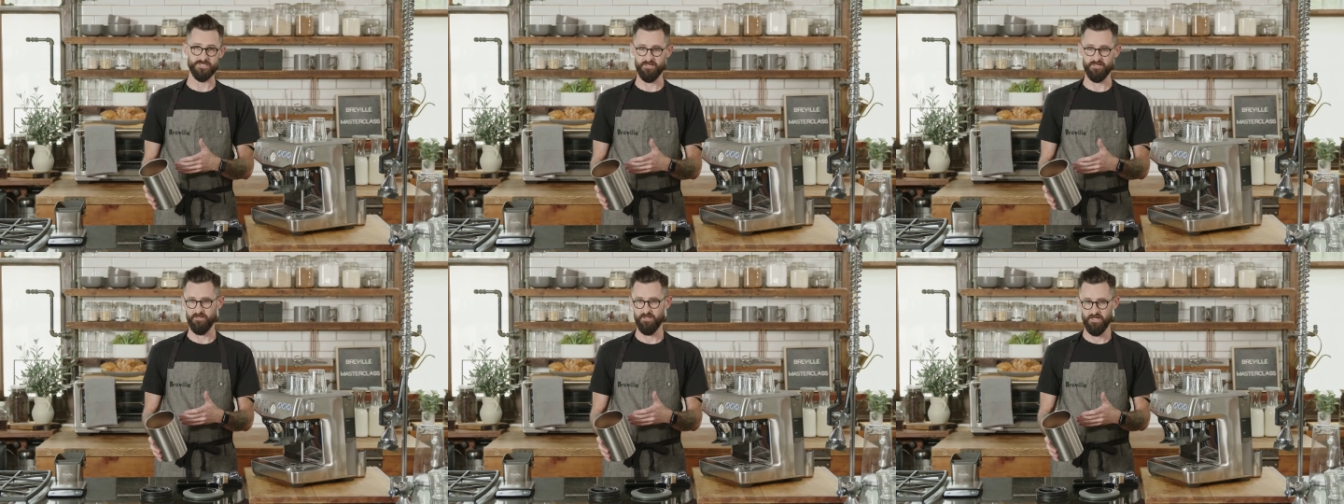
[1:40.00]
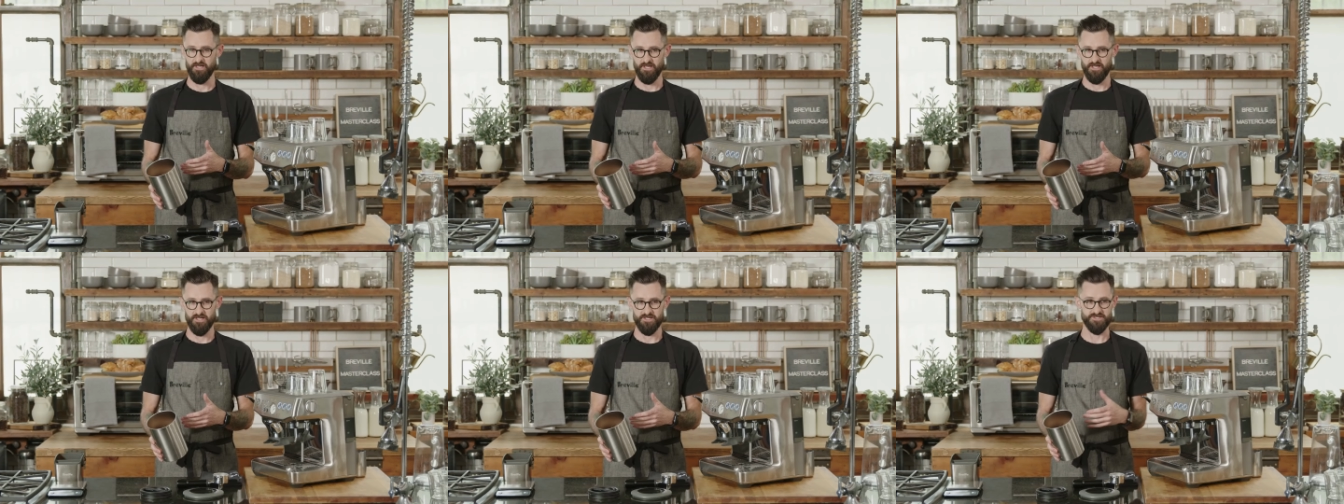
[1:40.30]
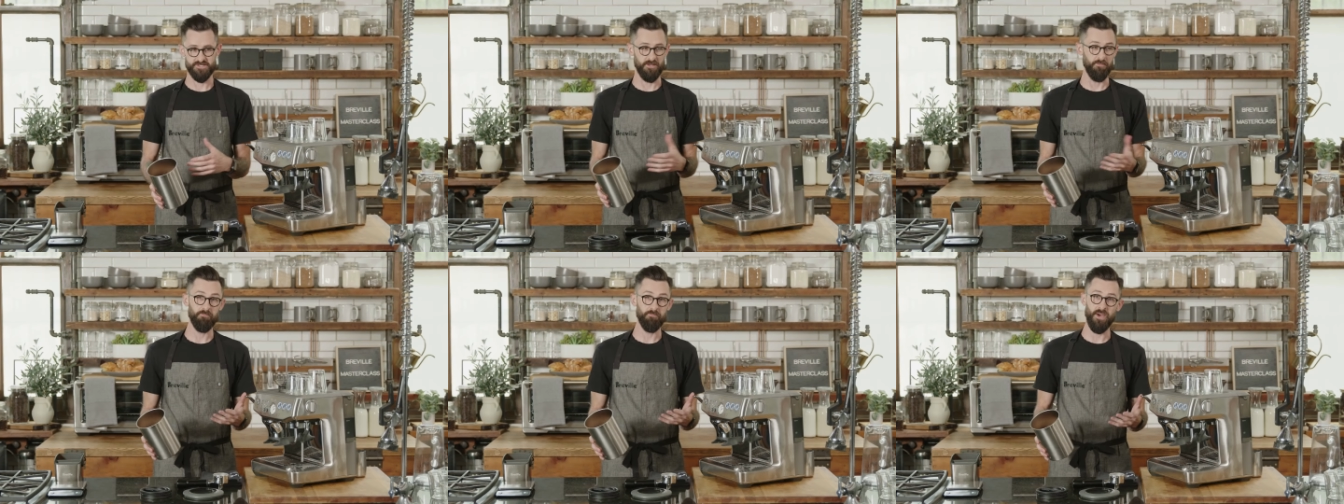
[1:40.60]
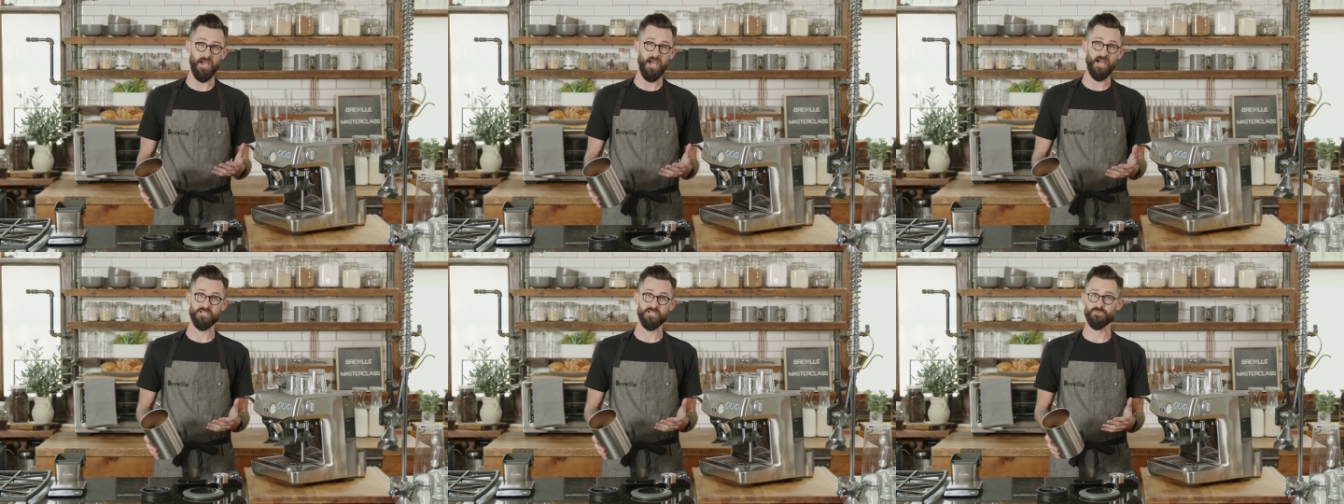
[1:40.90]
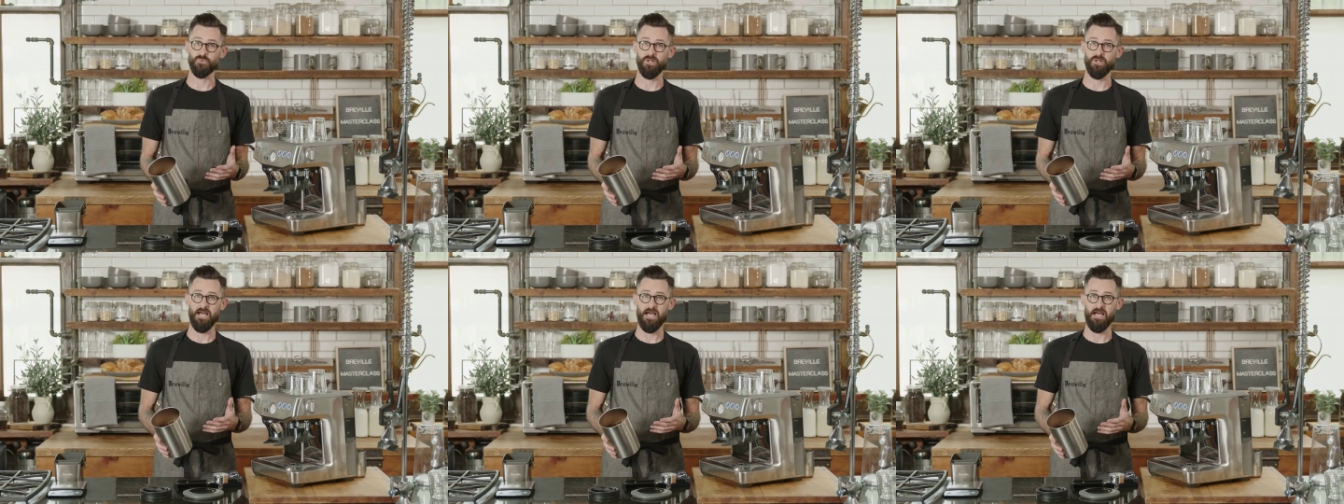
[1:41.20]
that some bags
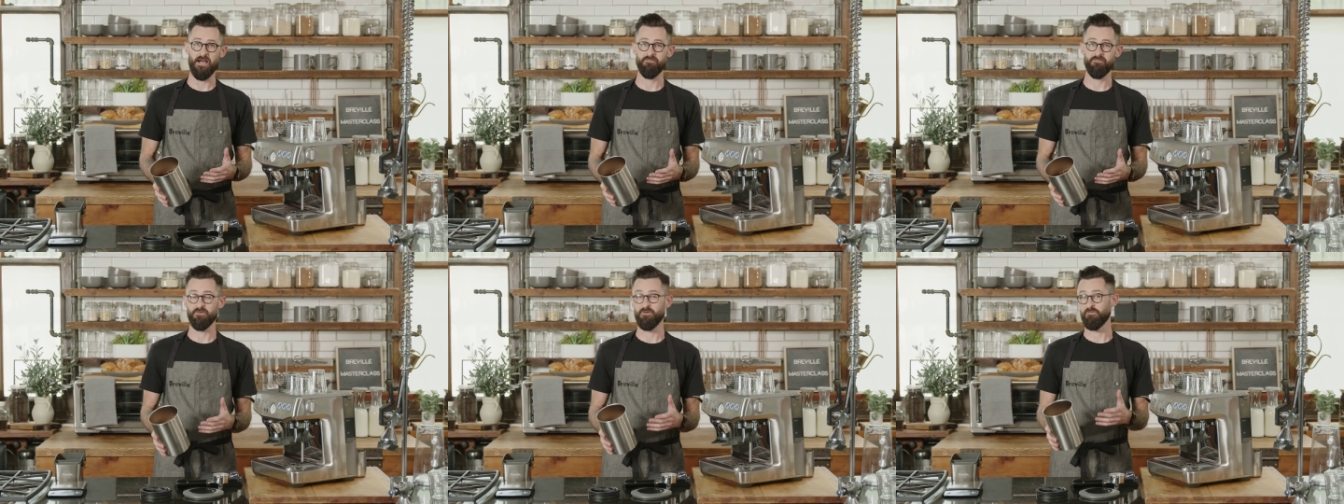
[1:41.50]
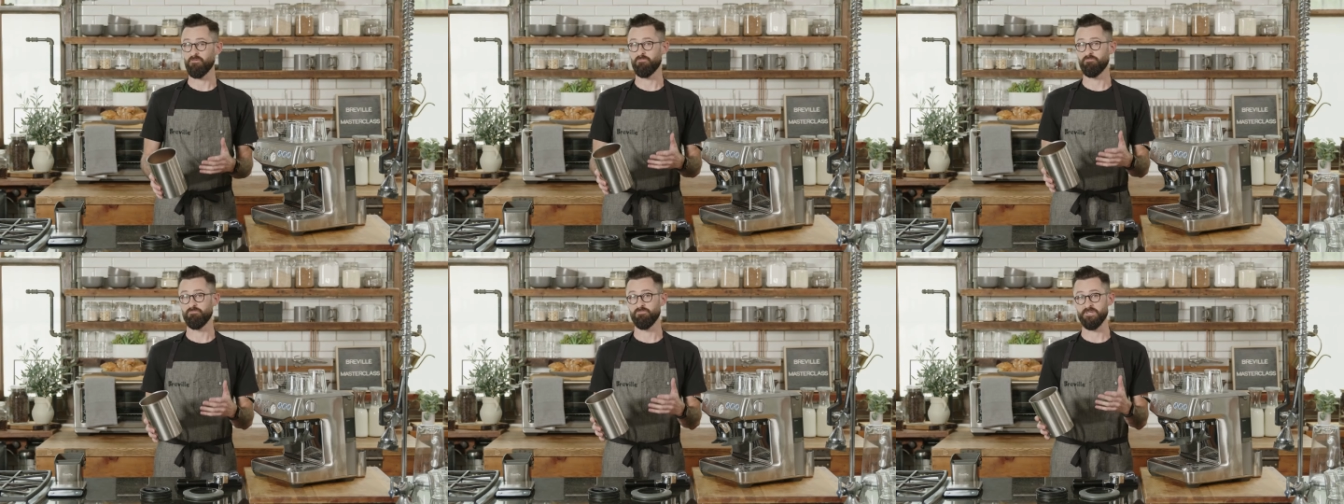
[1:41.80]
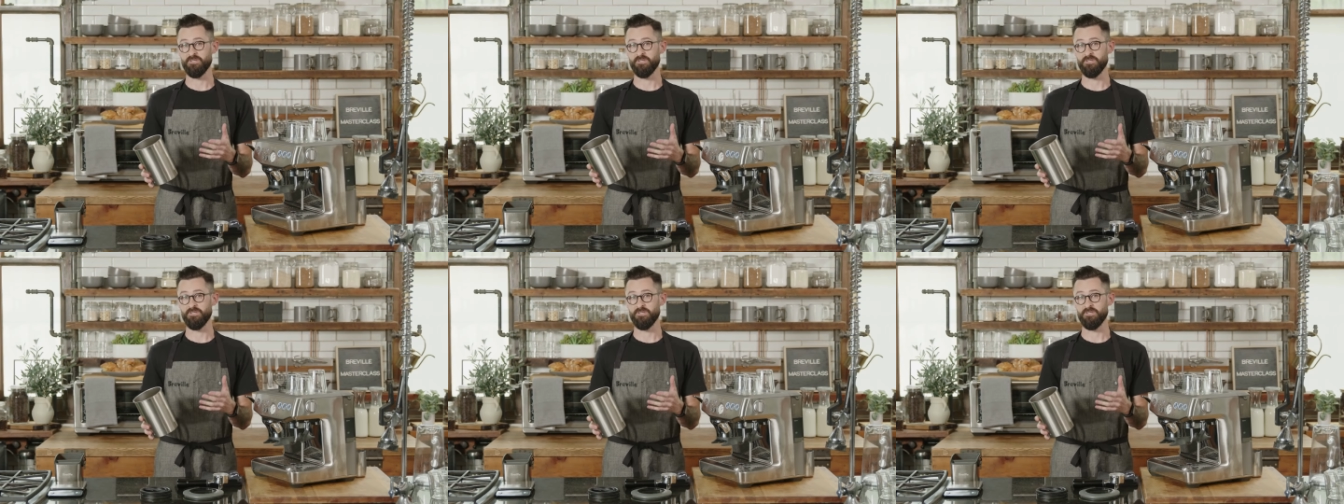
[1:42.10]
will have a